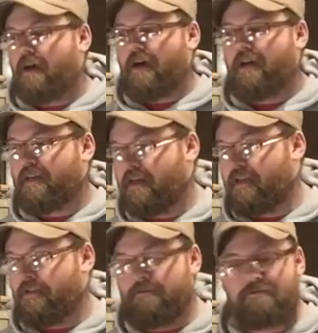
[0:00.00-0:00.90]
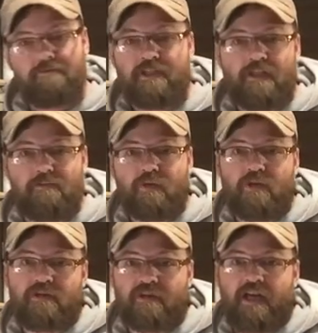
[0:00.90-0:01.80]
I can sell
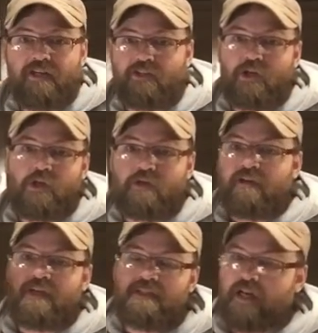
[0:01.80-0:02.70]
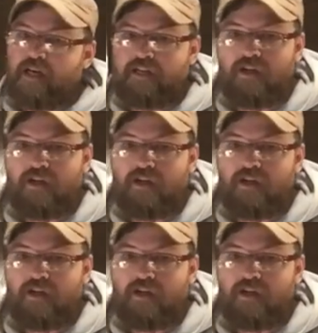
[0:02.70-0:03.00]
books at a show if I decided